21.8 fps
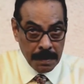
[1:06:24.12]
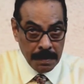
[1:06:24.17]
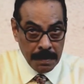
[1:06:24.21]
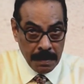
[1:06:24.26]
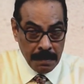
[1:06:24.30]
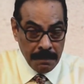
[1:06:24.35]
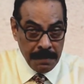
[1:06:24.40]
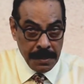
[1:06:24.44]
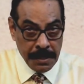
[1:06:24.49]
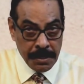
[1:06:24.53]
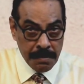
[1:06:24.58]

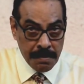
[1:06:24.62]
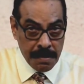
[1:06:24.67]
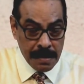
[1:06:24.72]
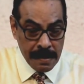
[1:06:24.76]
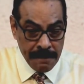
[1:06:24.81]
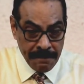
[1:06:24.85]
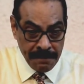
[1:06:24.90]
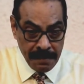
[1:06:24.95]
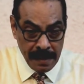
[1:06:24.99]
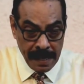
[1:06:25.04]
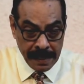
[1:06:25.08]
We should
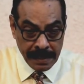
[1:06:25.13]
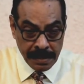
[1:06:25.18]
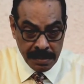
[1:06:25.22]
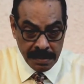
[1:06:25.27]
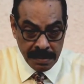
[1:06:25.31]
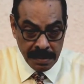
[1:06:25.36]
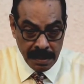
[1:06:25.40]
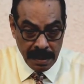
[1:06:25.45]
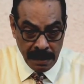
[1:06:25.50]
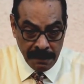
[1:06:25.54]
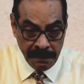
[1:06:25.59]
reflect
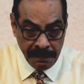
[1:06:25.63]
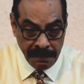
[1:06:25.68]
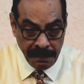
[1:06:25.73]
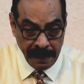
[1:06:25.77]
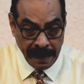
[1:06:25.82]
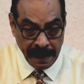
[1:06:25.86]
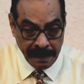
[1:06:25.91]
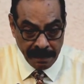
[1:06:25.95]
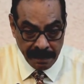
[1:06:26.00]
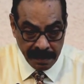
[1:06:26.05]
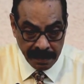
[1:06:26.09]
our
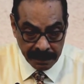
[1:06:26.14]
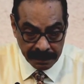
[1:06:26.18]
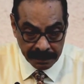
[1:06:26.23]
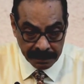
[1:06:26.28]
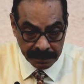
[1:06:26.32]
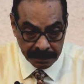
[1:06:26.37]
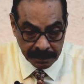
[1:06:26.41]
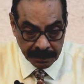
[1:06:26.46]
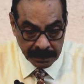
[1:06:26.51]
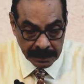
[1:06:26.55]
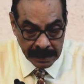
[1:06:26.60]
faith.
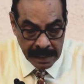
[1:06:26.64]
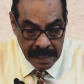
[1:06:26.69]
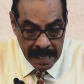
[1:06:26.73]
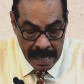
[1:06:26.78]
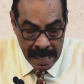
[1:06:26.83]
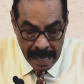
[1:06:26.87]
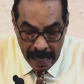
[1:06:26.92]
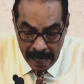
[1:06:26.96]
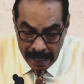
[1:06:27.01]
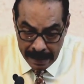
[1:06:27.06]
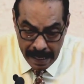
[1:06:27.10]

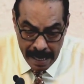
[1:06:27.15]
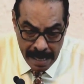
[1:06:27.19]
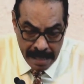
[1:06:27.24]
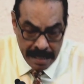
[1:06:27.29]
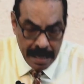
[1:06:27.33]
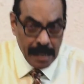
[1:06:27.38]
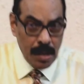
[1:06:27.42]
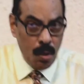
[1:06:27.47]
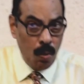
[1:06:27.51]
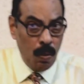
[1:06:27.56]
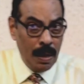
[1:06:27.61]
And then the
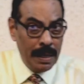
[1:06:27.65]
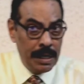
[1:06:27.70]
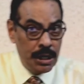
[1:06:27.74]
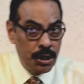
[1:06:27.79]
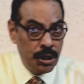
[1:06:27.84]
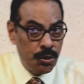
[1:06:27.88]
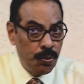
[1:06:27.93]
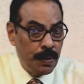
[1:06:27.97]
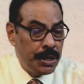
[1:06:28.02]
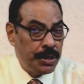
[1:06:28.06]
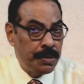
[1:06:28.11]
other one
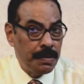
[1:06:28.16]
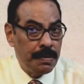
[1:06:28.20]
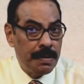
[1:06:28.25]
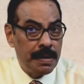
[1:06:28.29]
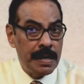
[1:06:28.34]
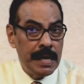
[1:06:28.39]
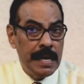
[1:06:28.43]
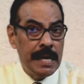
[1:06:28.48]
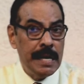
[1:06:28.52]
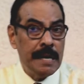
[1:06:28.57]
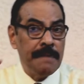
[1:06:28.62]
is we should
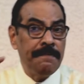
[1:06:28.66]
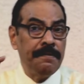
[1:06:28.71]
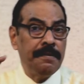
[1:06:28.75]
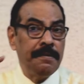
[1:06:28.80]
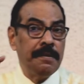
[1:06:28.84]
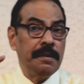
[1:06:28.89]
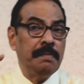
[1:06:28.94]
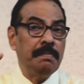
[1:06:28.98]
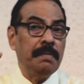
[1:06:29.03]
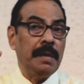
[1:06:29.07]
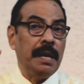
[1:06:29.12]

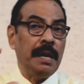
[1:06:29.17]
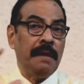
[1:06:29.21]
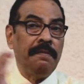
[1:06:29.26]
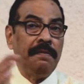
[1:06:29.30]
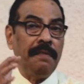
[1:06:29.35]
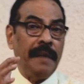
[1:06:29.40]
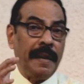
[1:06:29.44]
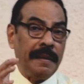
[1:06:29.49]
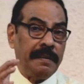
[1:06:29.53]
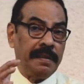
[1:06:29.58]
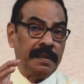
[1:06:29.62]
reaffirm our
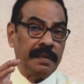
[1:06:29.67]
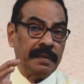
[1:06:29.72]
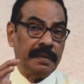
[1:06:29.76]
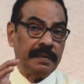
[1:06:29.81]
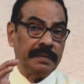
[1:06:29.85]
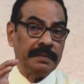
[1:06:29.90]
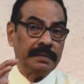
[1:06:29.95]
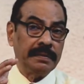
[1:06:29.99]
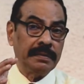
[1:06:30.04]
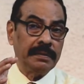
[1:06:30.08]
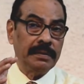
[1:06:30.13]
faith.
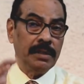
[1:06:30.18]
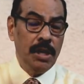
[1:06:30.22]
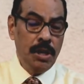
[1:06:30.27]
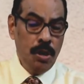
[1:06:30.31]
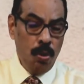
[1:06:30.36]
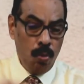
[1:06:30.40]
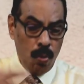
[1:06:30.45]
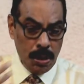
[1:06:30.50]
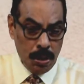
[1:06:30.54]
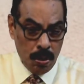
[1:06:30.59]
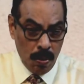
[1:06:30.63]

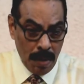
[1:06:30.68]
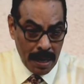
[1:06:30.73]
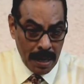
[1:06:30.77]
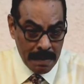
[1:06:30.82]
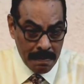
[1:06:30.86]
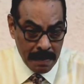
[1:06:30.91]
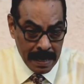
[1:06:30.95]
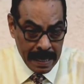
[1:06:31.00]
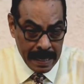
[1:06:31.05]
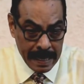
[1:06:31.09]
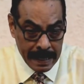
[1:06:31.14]
Now, what do I
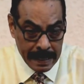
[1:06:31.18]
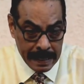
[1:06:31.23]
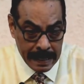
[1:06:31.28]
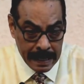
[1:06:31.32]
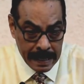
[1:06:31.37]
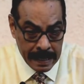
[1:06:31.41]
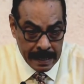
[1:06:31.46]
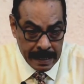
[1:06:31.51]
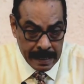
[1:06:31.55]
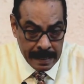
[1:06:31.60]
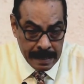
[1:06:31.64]
mean
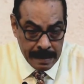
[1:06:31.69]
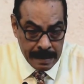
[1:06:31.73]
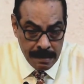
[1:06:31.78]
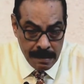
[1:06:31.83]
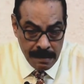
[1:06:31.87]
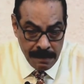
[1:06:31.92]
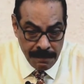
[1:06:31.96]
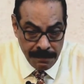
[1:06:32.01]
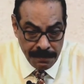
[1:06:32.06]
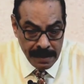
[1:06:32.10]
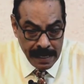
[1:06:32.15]

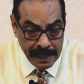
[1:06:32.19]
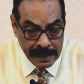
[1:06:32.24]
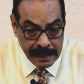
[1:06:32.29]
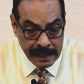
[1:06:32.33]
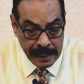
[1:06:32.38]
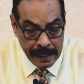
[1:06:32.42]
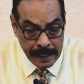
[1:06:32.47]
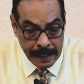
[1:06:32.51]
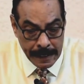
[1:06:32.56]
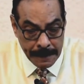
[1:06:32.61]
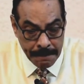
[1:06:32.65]

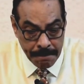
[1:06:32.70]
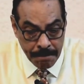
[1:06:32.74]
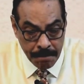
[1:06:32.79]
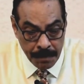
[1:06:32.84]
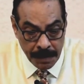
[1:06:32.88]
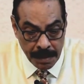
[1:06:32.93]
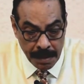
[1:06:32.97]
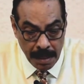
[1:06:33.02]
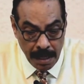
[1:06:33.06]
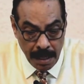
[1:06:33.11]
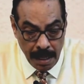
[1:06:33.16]
reflecting
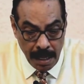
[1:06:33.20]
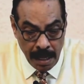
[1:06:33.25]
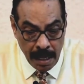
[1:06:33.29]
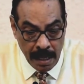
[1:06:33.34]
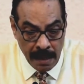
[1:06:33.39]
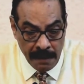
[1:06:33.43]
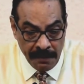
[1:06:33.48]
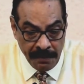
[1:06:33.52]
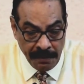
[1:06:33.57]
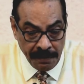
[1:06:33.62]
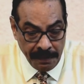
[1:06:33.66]

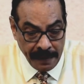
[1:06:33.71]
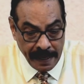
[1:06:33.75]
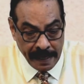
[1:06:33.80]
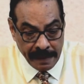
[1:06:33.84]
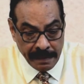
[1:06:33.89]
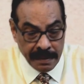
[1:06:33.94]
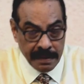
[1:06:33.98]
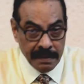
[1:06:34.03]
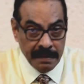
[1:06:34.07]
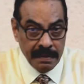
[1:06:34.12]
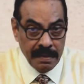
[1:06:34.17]
our
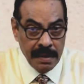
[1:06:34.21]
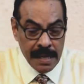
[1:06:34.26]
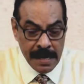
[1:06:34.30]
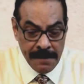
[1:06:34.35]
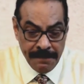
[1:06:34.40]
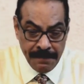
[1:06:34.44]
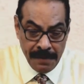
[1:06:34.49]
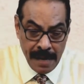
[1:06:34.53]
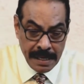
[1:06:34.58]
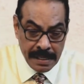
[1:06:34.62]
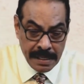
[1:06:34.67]
faith?
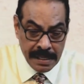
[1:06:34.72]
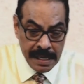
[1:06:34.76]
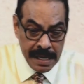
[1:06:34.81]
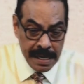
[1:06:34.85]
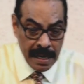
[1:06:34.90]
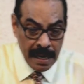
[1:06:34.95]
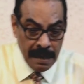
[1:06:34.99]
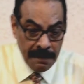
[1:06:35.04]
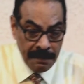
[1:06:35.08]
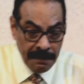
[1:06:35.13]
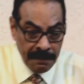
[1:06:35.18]
Reflecting
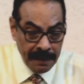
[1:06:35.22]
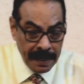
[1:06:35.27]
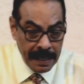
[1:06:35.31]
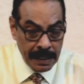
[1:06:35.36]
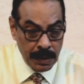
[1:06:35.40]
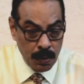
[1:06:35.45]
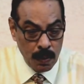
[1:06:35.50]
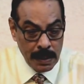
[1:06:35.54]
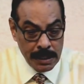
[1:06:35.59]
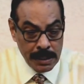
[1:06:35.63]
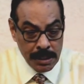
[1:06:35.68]
our
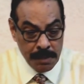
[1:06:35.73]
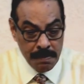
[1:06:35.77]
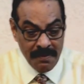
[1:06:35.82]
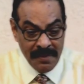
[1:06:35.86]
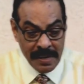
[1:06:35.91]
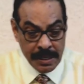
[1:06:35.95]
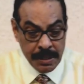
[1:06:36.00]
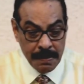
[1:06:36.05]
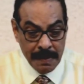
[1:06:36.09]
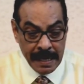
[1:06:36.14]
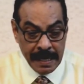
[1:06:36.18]
faith,
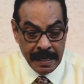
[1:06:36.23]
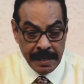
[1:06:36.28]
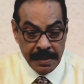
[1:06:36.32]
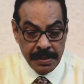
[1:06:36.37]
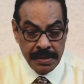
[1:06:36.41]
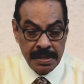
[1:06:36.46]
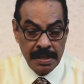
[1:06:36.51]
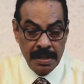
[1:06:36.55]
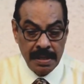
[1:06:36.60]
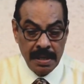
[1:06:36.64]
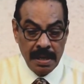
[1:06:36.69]
which
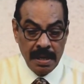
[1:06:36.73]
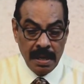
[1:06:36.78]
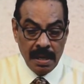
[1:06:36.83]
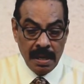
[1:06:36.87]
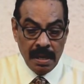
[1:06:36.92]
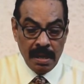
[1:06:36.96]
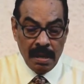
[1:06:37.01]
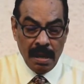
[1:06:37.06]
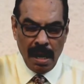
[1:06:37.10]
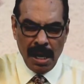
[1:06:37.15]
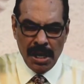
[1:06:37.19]
means
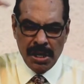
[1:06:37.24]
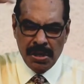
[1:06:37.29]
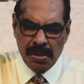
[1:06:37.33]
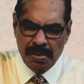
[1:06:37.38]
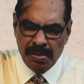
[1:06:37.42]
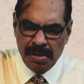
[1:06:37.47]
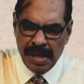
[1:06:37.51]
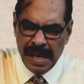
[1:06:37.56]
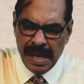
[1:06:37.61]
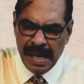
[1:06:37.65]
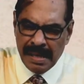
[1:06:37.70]
I should
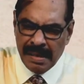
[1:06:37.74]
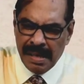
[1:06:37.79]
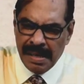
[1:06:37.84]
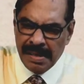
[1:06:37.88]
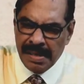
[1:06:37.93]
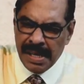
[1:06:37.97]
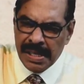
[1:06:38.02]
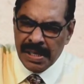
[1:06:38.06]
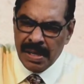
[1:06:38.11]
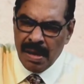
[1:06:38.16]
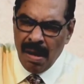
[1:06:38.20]
think this
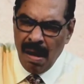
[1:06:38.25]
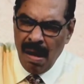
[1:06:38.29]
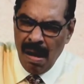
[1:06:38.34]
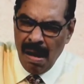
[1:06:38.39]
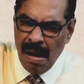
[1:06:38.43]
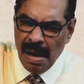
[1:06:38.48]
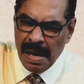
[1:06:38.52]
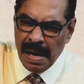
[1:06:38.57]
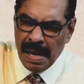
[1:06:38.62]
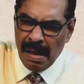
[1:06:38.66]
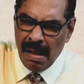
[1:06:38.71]
is
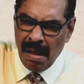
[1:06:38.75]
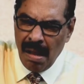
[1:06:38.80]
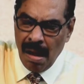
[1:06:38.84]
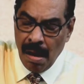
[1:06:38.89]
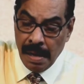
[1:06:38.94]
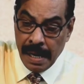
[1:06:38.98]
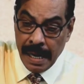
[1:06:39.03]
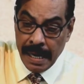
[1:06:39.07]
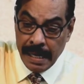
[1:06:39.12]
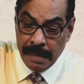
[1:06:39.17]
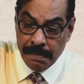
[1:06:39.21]

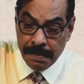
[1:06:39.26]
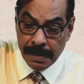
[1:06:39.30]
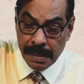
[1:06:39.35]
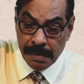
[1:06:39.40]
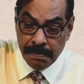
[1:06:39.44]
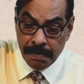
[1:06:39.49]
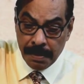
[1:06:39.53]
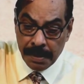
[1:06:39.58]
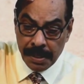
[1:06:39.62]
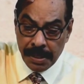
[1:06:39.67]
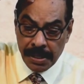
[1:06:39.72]
God-ordained
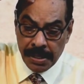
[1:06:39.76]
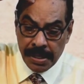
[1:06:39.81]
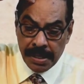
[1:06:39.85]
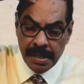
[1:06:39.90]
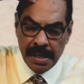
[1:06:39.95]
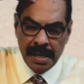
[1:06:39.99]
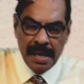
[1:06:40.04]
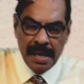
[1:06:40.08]
purpose.